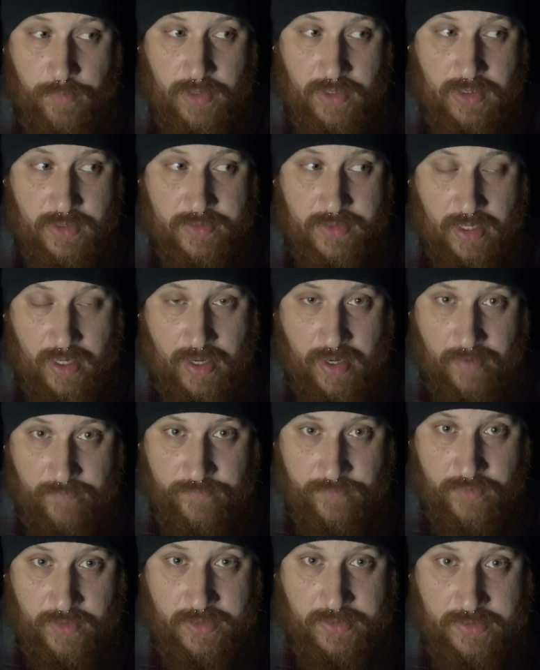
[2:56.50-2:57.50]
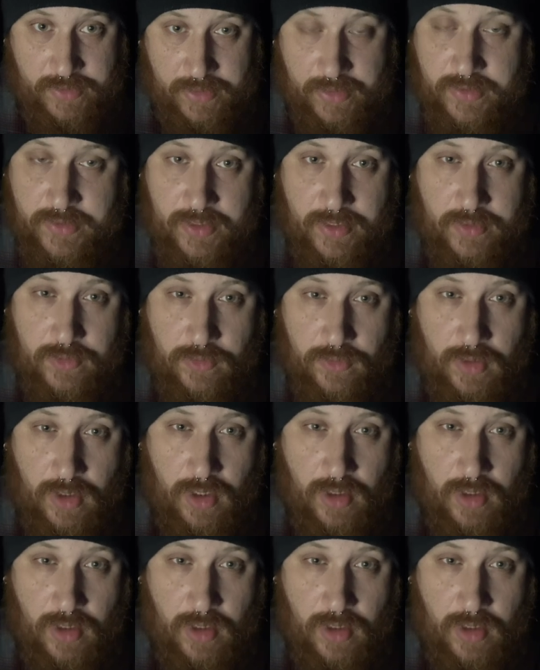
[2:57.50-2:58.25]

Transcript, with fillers: Because every detail